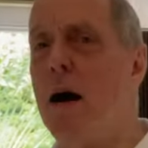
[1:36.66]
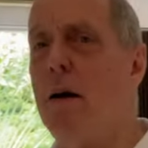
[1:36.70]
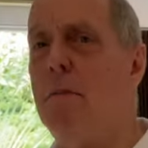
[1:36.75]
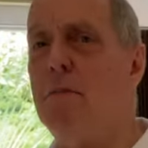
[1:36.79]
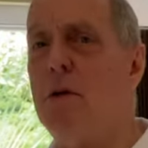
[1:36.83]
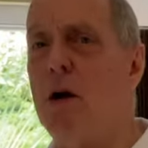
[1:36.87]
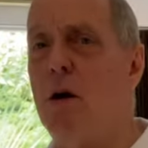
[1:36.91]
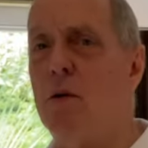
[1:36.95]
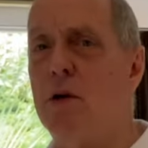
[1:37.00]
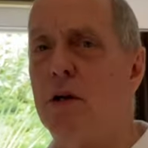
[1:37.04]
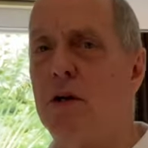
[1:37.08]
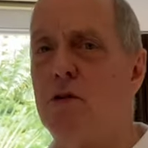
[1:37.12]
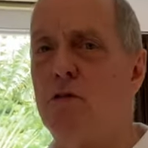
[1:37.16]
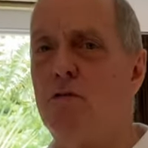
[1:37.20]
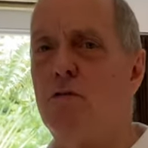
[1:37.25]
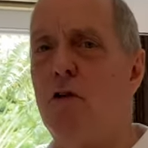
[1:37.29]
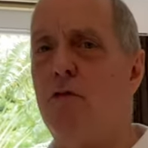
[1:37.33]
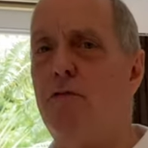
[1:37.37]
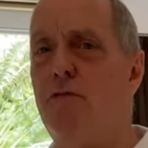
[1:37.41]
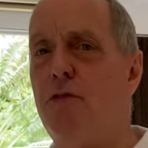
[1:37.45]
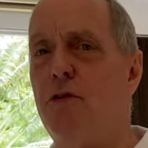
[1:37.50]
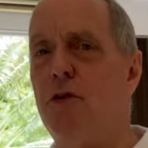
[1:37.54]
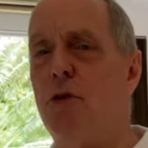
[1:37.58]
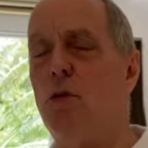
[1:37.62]
I'm going to
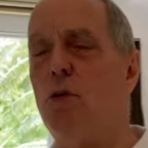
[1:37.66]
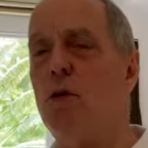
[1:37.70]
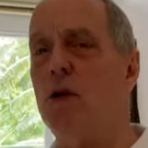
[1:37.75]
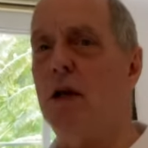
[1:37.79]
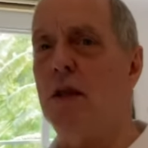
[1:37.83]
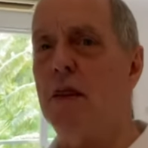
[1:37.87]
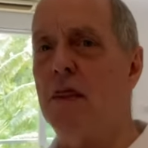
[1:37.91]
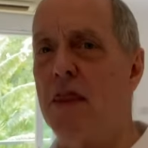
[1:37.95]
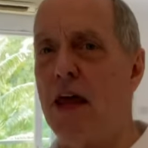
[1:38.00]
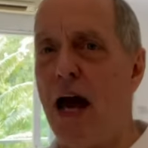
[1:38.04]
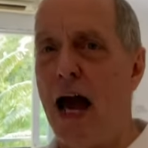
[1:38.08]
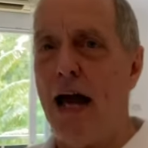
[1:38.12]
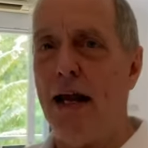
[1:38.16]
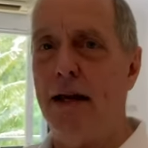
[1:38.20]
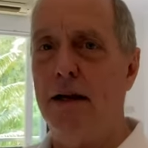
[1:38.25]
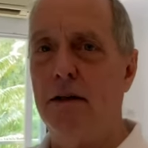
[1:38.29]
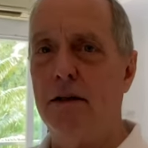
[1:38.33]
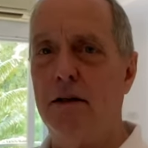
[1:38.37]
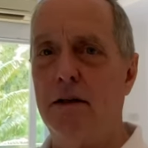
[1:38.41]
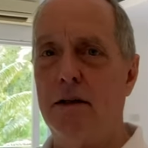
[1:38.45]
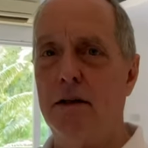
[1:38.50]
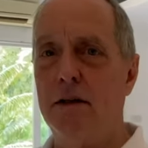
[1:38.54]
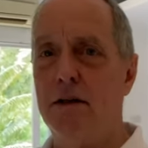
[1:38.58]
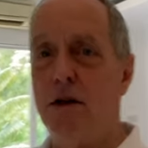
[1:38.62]
refute that
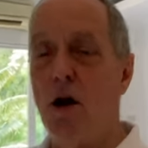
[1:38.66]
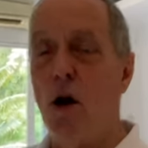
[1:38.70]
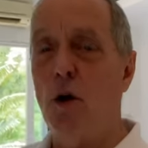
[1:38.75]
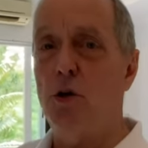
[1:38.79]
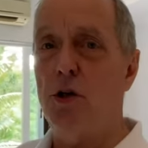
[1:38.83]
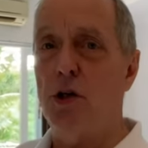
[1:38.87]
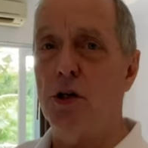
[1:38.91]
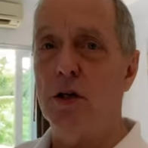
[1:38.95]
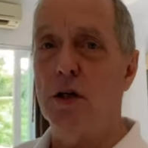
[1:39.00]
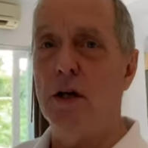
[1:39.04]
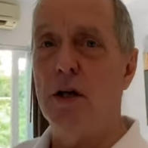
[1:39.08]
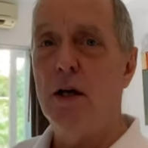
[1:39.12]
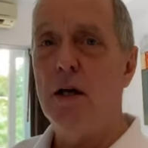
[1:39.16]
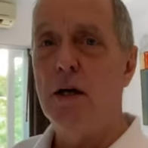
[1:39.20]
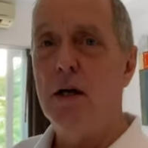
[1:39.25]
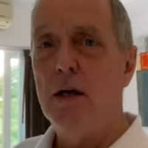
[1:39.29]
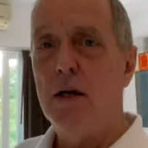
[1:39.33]
uh, notion